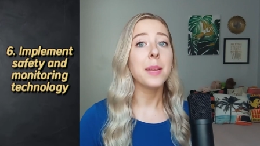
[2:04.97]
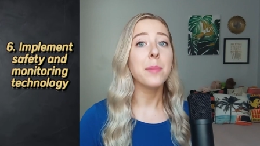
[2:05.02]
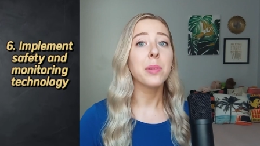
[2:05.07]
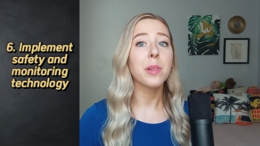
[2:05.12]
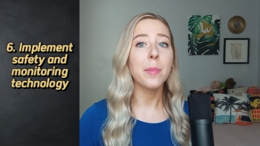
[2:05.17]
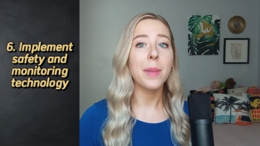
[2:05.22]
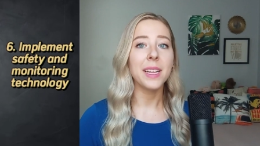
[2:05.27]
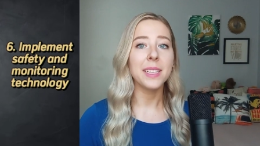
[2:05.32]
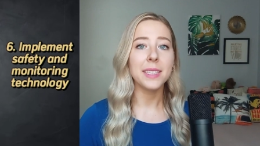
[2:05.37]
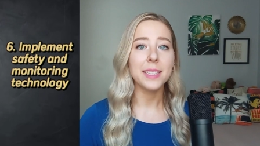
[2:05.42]

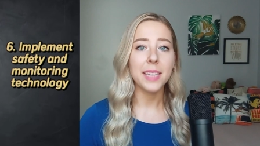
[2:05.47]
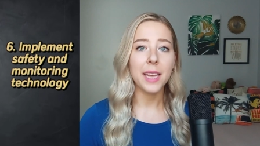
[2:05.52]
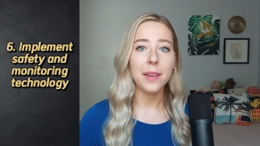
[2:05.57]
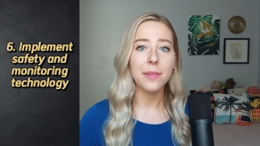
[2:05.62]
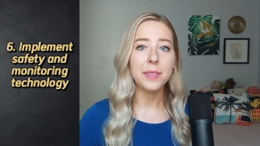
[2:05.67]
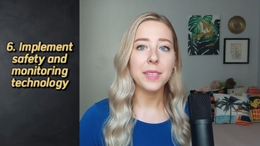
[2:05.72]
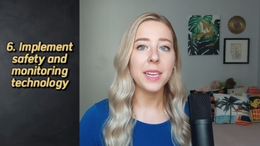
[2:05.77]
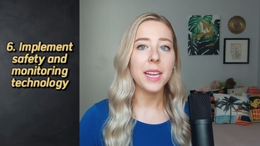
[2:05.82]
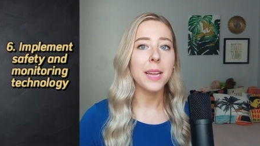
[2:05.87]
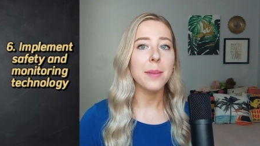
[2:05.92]
implement
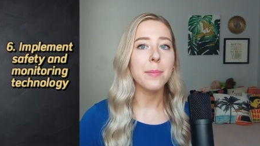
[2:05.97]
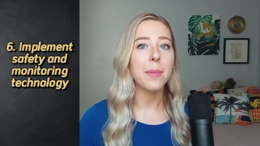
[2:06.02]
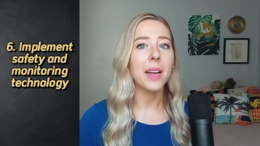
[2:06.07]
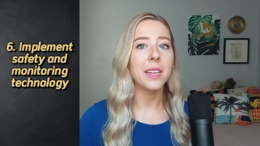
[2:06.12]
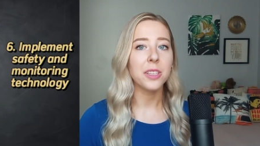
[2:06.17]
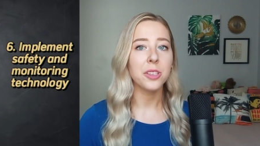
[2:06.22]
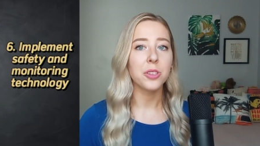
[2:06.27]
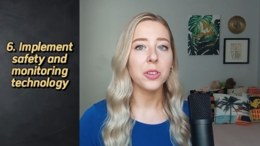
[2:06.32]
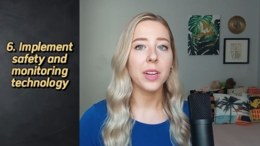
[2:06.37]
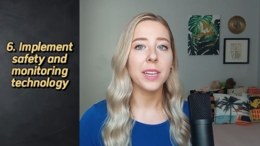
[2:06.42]
safety and
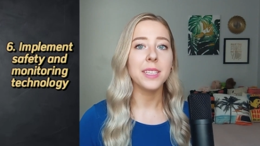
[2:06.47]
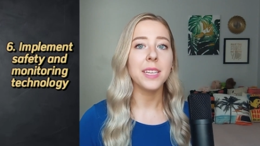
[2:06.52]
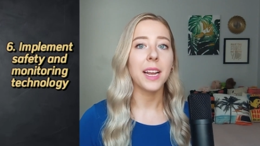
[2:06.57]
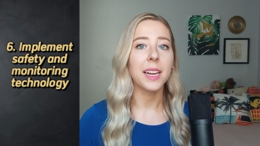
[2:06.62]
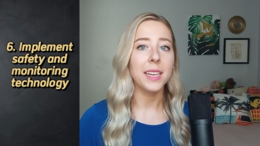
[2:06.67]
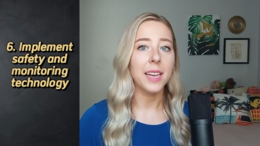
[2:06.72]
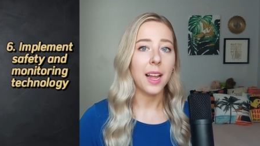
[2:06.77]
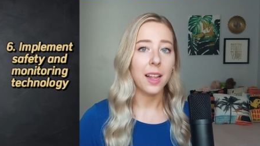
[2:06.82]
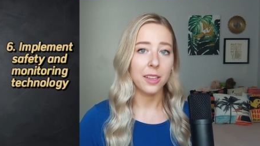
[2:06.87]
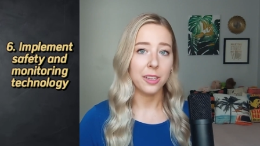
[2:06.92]
monitoring
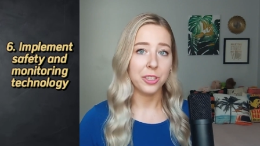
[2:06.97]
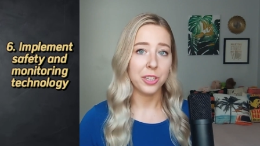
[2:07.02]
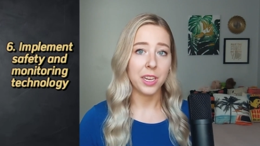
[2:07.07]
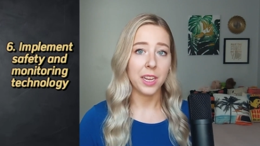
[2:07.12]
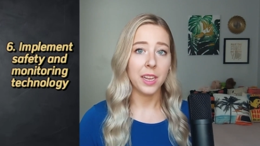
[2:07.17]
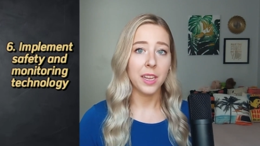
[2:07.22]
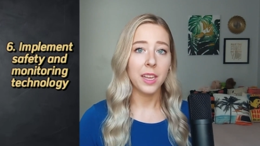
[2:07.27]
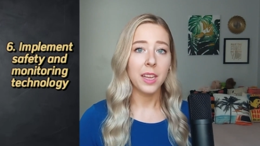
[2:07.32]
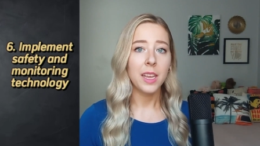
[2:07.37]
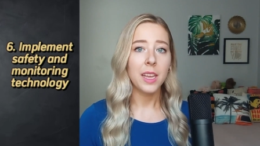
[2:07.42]

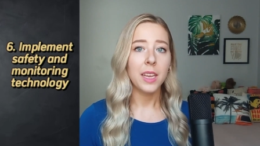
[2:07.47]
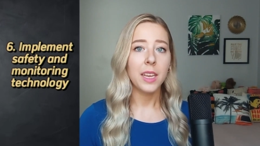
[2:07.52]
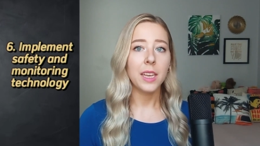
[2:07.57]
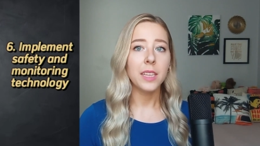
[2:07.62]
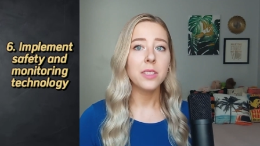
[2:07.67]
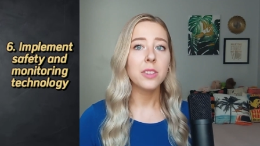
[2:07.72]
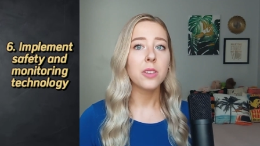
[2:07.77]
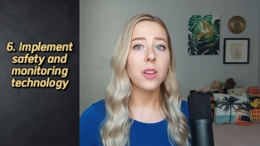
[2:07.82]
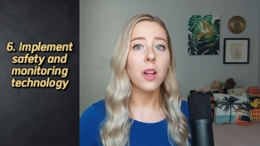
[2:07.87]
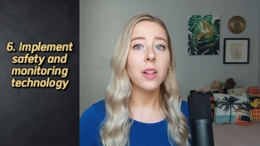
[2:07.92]
technology.
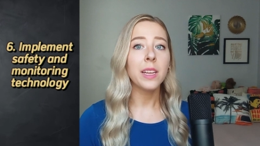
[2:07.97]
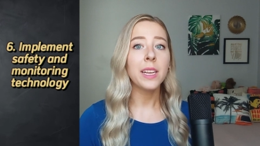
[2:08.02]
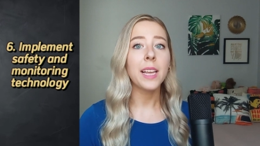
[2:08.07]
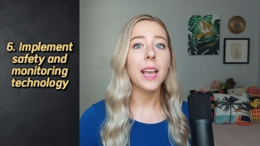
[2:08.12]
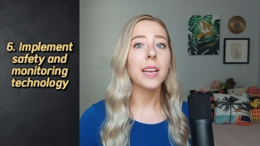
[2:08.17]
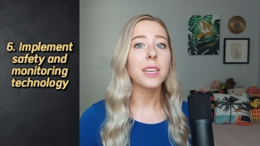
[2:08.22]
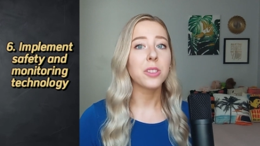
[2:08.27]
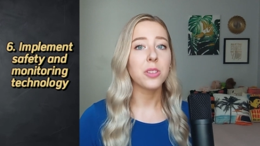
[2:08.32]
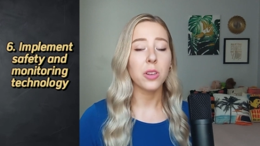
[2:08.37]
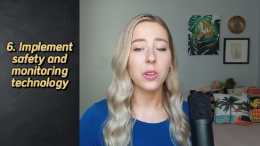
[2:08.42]

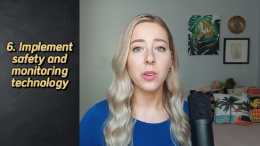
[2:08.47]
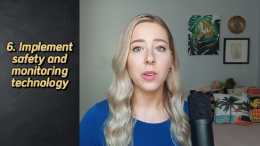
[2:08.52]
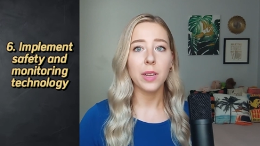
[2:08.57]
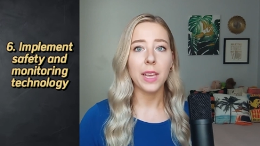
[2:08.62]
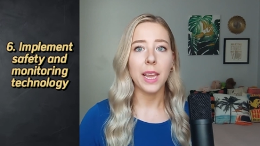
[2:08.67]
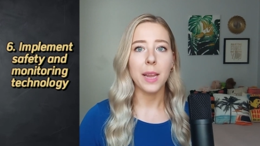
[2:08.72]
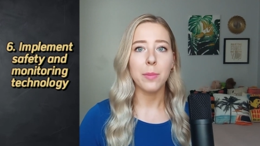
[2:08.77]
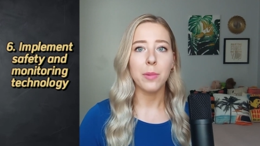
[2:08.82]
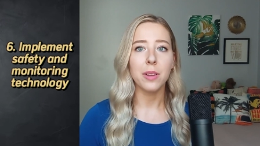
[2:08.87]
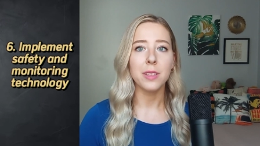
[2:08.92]
Installing external
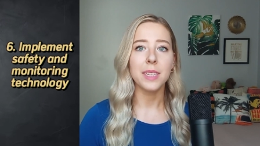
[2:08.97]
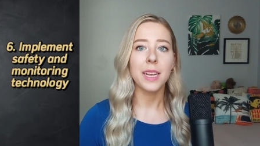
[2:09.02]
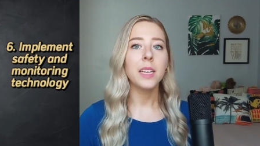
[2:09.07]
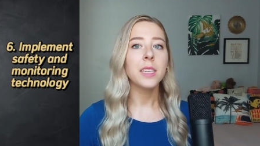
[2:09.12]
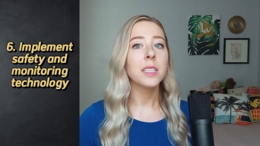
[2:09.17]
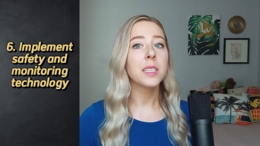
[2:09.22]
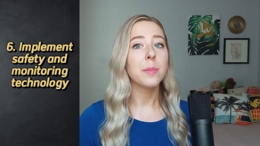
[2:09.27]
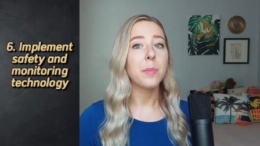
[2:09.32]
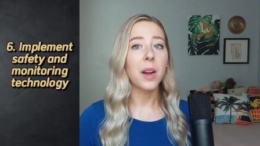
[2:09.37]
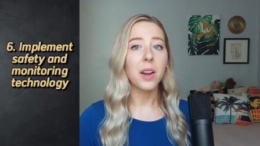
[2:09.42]
cameras
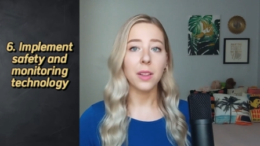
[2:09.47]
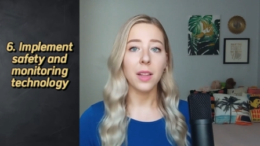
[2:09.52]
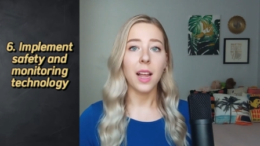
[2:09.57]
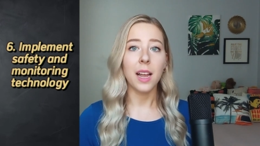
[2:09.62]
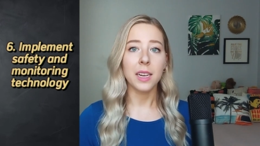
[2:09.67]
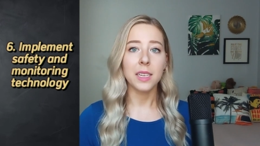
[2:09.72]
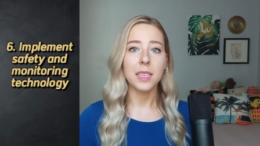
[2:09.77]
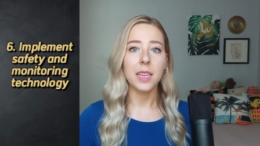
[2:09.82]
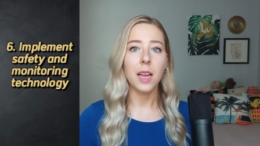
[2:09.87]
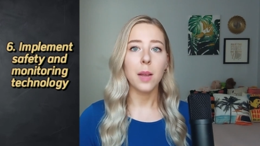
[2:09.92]
and smart
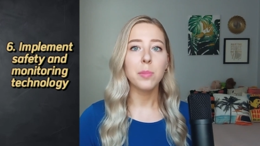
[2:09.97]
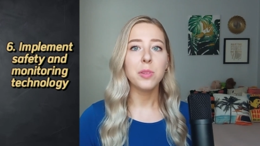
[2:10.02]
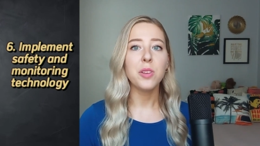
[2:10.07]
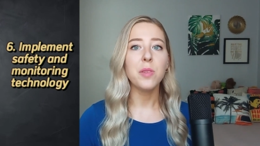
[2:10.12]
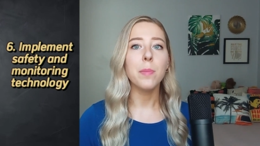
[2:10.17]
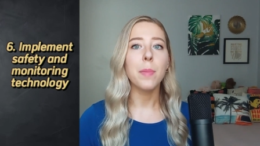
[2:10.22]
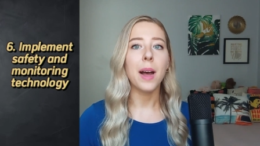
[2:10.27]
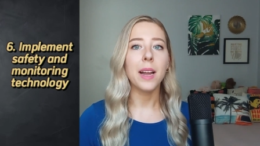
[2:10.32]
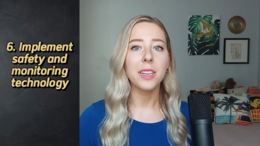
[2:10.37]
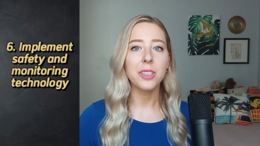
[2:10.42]
locks
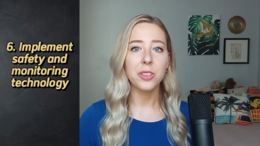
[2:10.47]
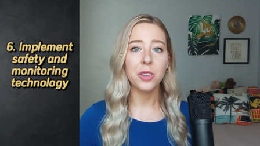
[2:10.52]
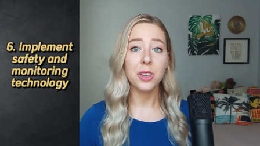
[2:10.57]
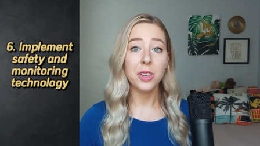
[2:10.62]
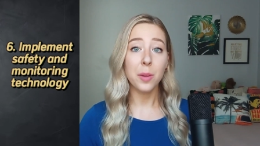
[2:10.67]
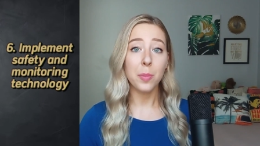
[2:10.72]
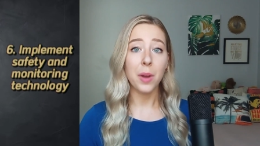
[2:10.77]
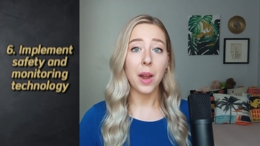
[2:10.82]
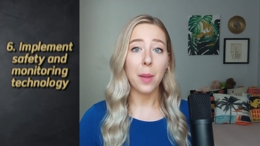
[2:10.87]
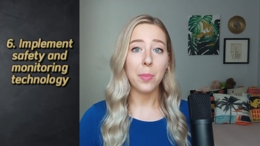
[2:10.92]
helps you
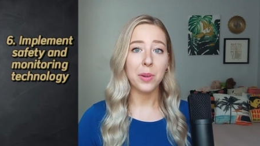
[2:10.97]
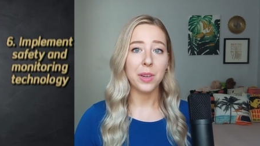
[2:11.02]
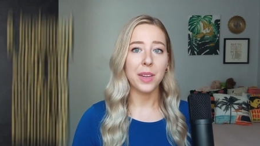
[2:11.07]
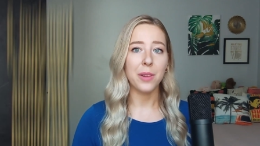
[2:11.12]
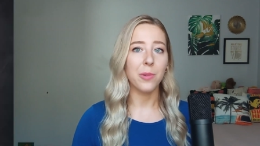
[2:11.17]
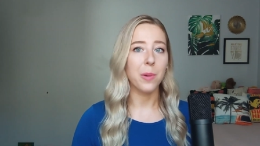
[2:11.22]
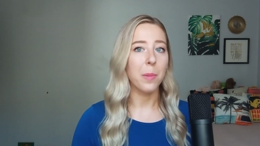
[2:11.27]
monitor your property